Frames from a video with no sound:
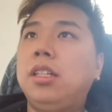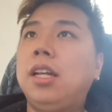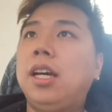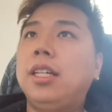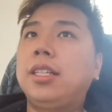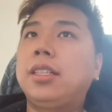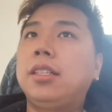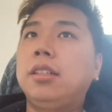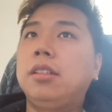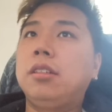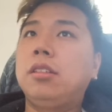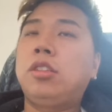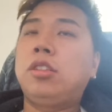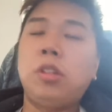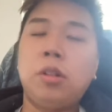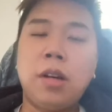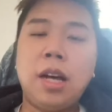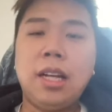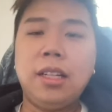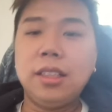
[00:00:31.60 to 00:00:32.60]
Like,
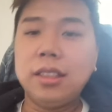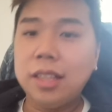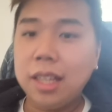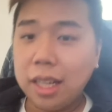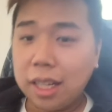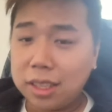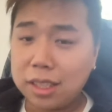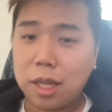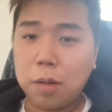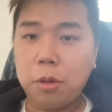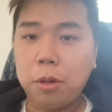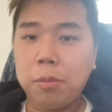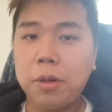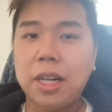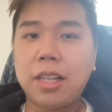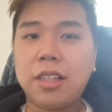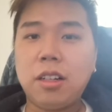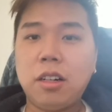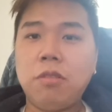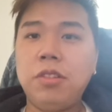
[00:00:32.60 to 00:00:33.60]
Stone Island is coming
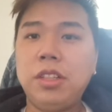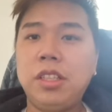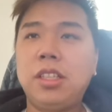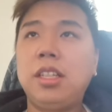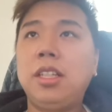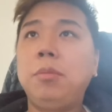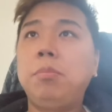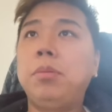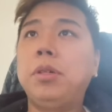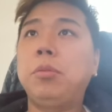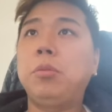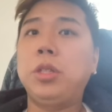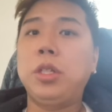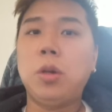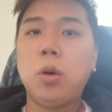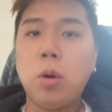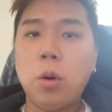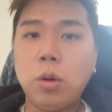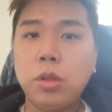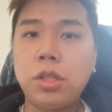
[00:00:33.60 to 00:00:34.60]
back, obviously, but we
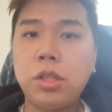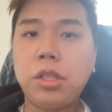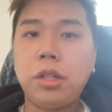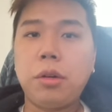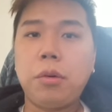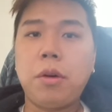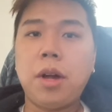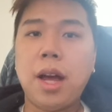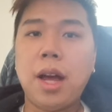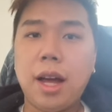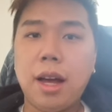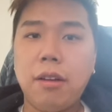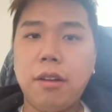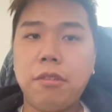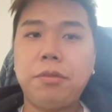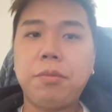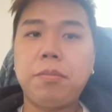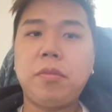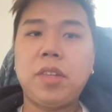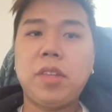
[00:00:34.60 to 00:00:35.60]
also
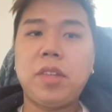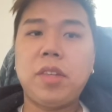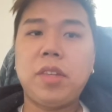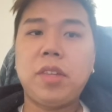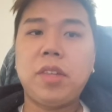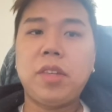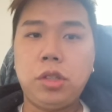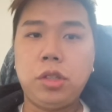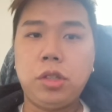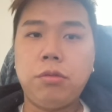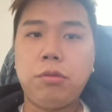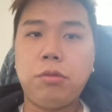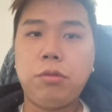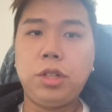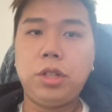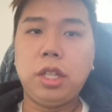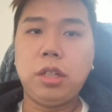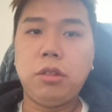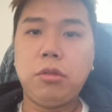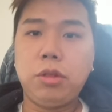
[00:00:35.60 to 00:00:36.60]
have a bunch of
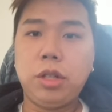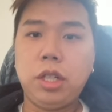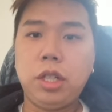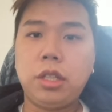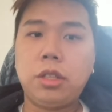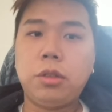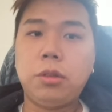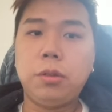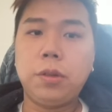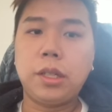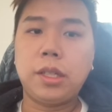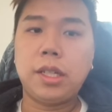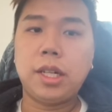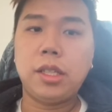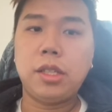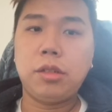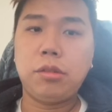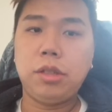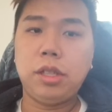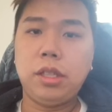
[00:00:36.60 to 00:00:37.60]
really cool
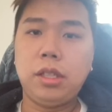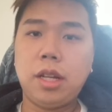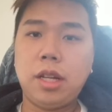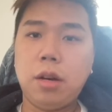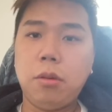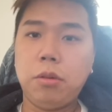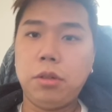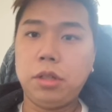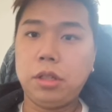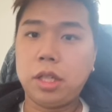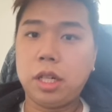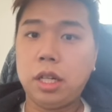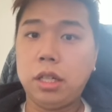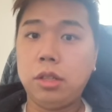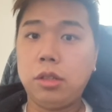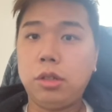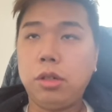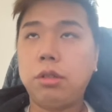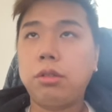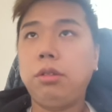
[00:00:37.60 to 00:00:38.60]
accessories that I want to kind
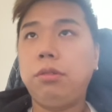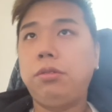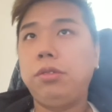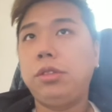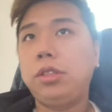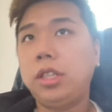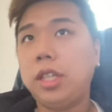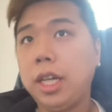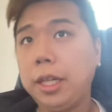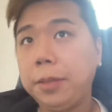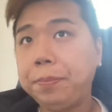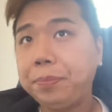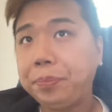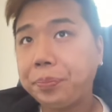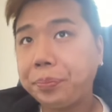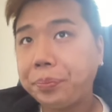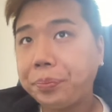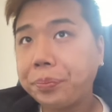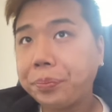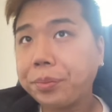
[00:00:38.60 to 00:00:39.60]
of talk you through today.
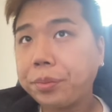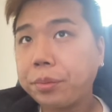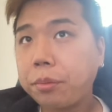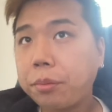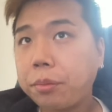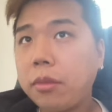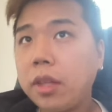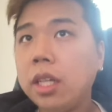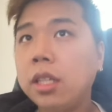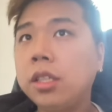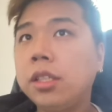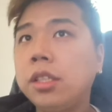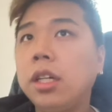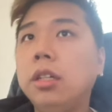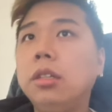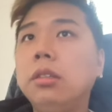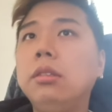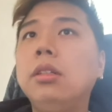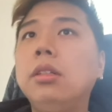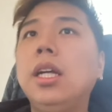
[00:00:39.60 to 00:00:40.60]

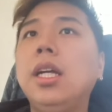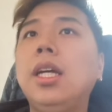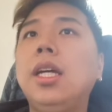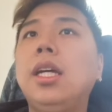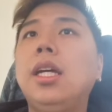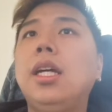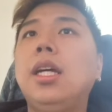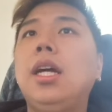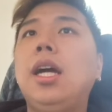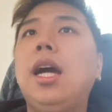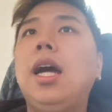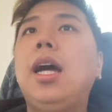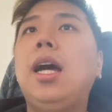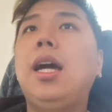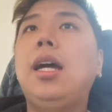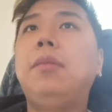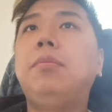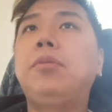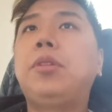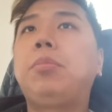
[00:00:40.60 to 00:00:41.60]
So
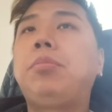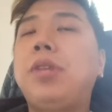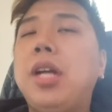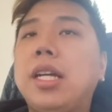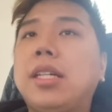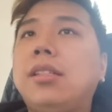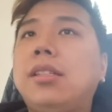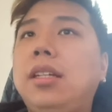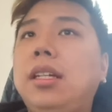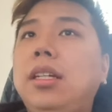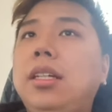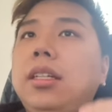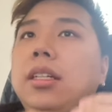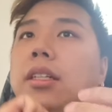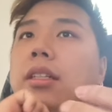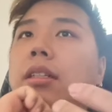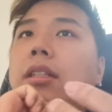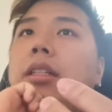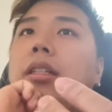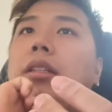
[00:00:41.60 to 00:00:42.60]
the
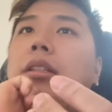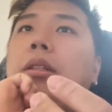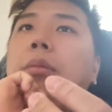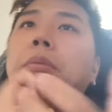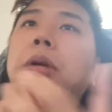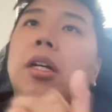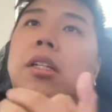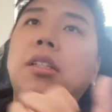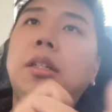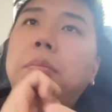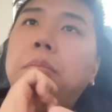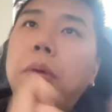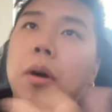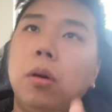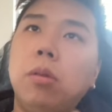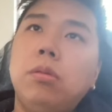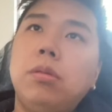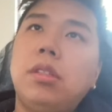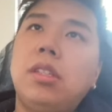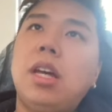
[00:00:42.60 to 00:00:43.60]
PUCCI
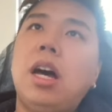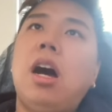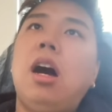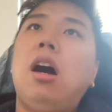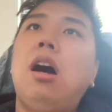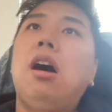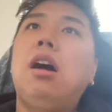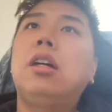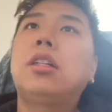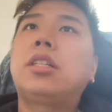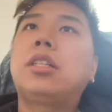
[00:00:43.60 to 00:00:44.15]
bolts are